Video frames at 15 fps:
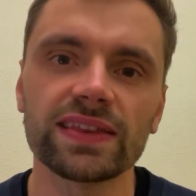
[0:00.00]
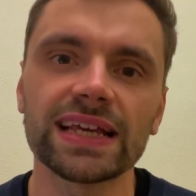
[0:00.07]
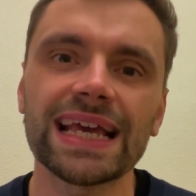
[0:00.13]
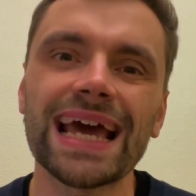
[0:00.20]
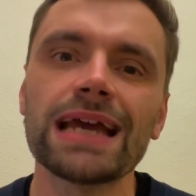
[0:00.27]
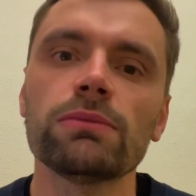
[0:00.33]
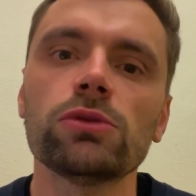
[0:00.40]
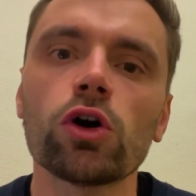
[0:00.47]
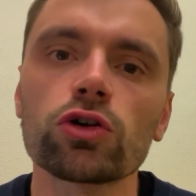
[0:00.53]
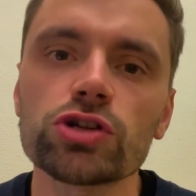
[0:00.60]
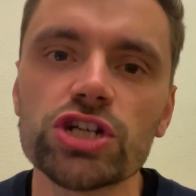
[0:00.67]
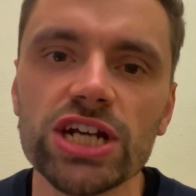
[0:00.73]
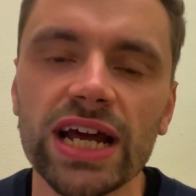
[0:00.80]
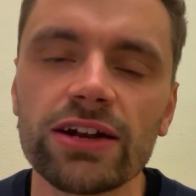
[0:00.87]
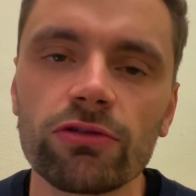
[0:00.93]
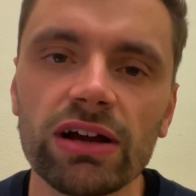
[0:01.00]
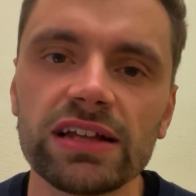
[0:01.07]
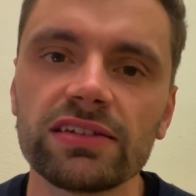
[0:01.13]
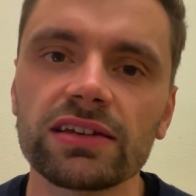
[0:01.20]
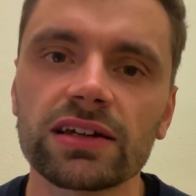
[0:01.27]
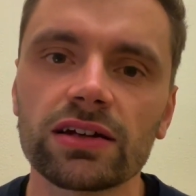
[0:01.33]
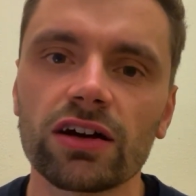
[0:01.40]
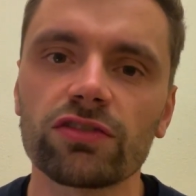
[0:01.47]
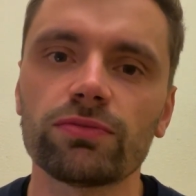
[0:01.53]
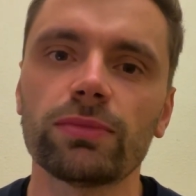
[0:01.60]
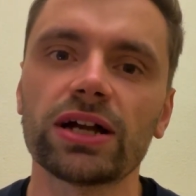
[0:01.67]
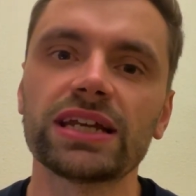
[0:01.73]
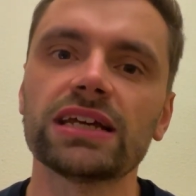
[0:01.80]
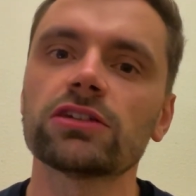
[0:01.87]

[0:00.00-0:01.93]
the game not generating enough money.